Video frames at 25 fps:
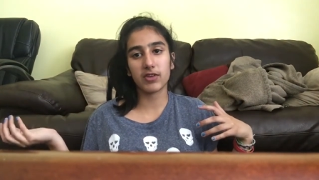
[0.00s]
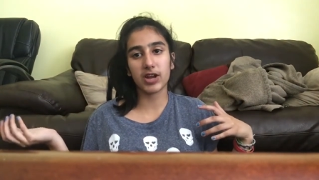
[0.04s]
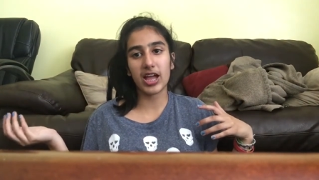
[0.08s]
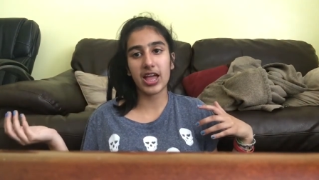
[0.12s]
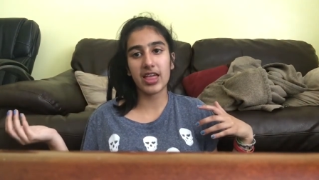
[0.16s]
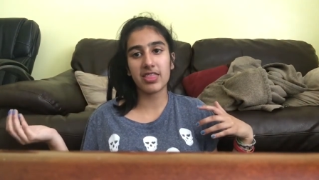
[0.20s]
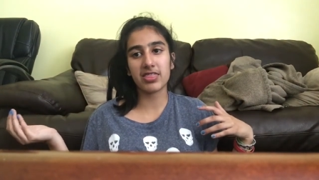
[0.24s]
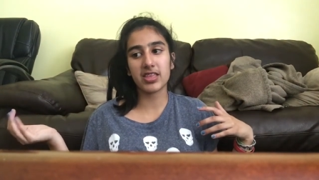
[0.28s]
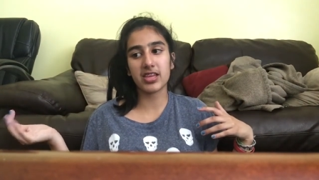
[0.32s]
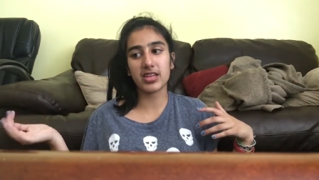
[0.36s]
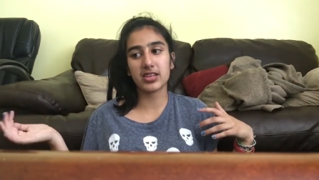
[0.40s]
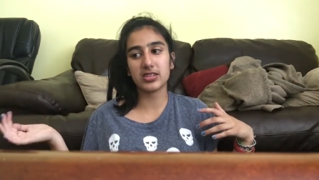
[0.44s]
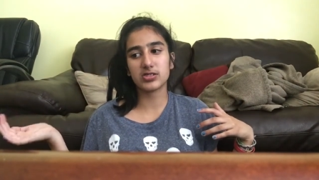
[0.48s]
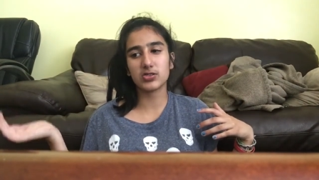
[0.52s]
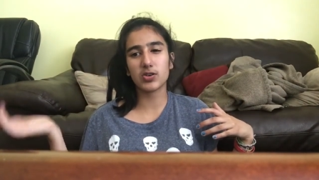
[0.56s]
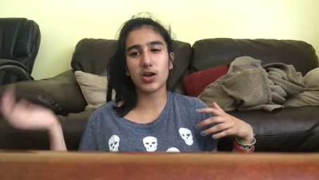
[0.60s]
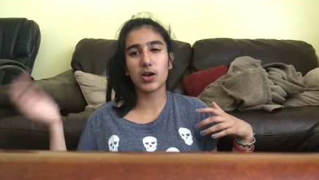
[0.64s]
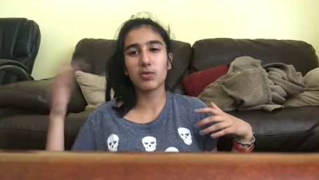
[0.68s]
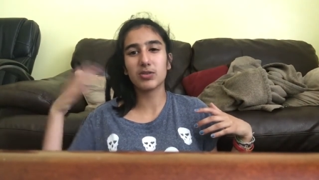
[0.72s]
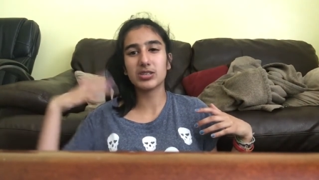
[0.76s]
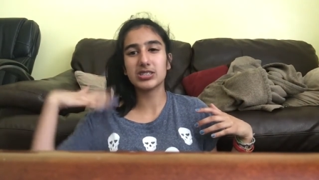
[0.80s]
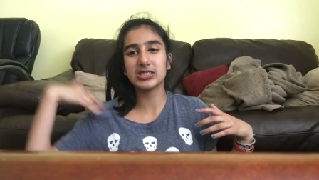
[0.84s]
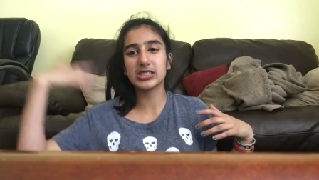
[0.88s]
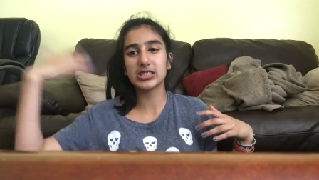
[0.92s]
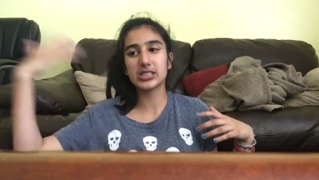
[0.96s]
And then so I
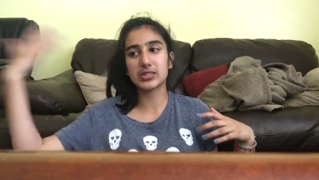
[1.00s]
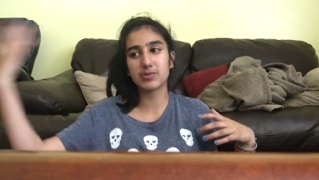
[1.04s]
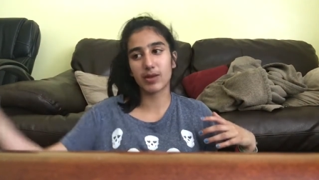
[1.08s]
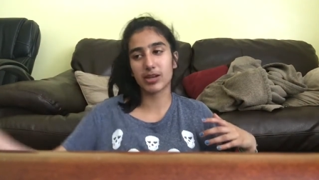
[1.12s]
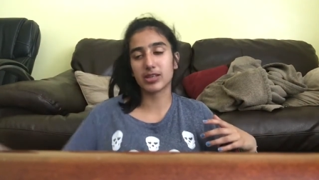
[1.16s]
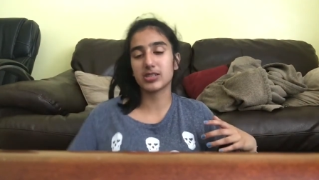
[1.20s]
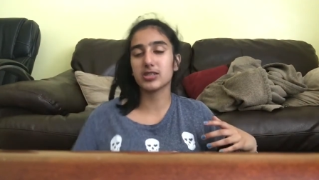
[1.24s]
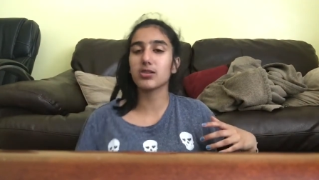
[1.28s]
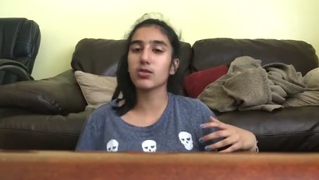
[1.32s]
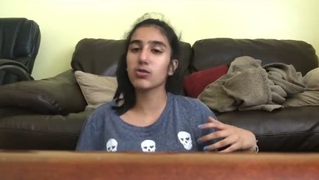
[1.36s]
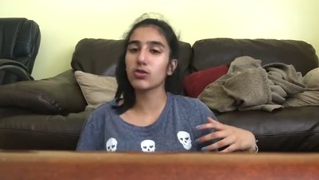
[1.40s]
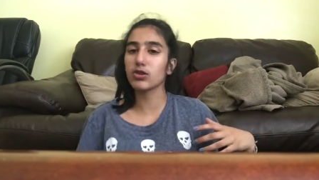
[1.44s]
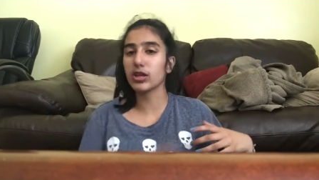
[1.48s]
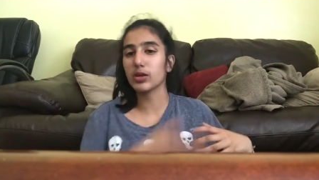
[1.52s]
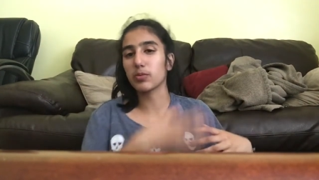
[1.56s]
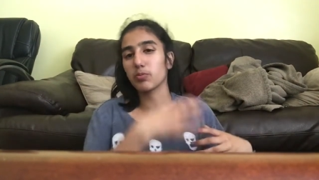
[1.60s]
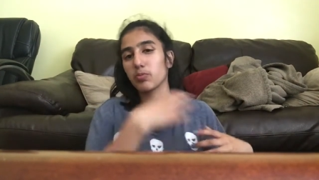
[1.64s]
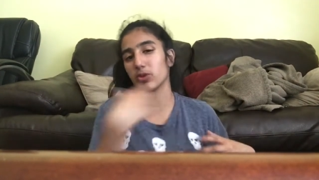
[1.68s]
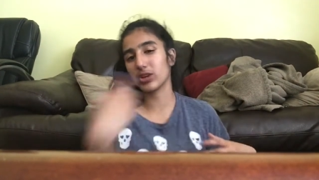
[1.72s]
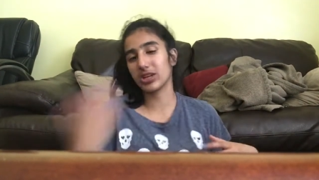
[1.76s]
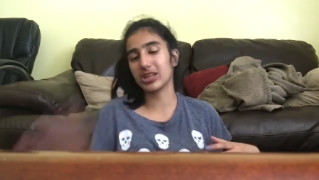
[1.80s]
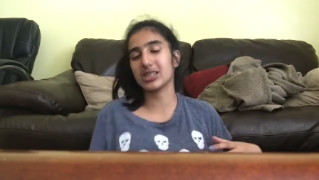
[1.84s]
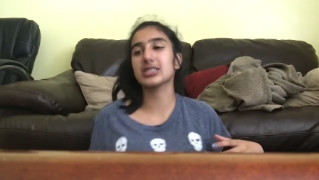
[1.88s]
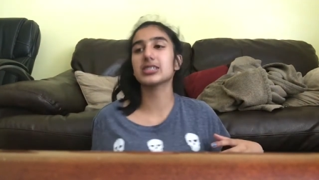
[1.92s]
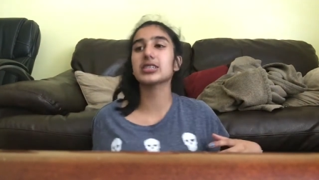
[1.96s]
was expecting her to like
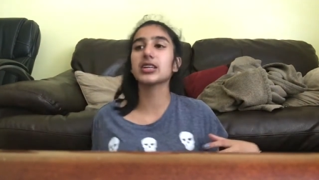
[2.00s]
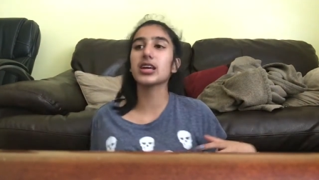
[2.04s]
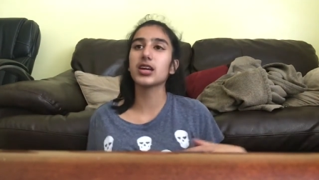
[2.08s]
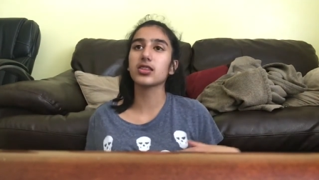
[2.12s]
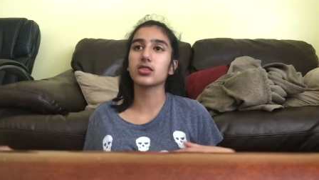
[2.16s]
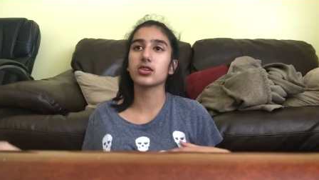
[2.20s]
bring it today.